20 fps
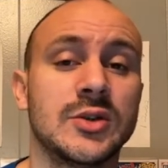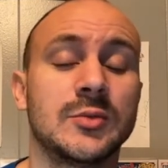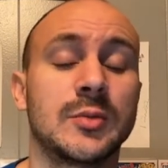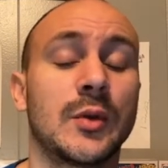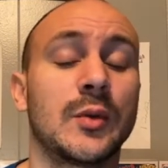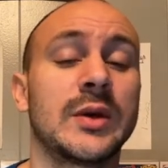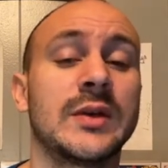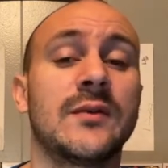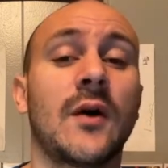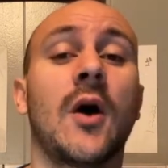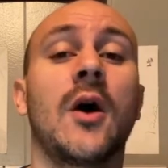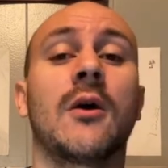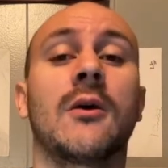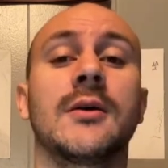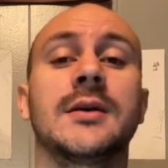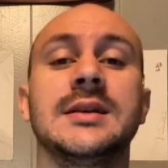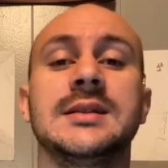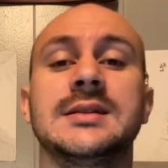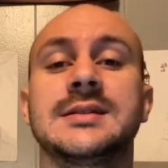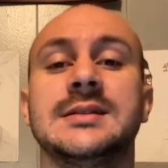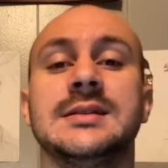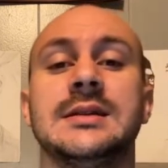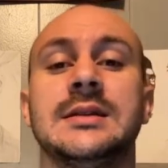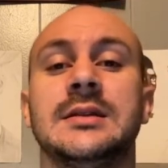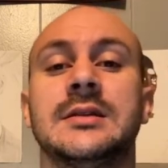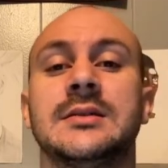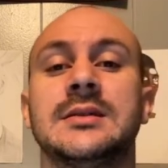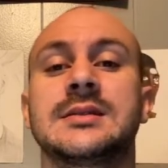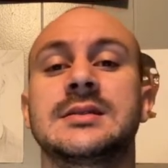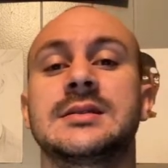but we've already seen in
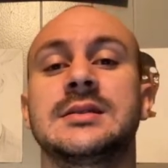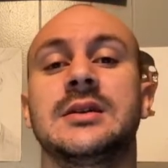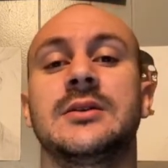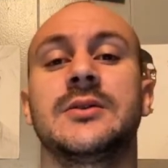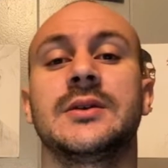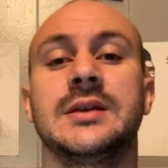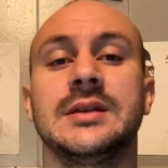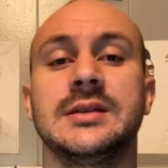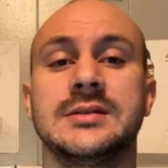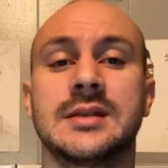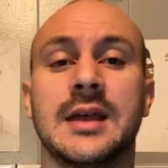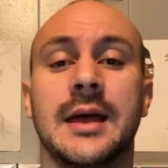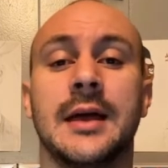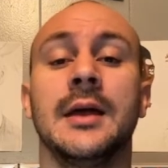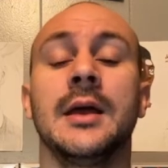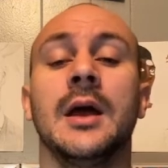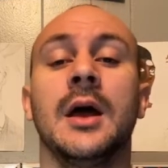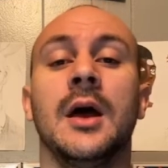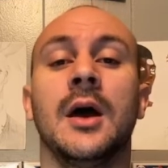the series that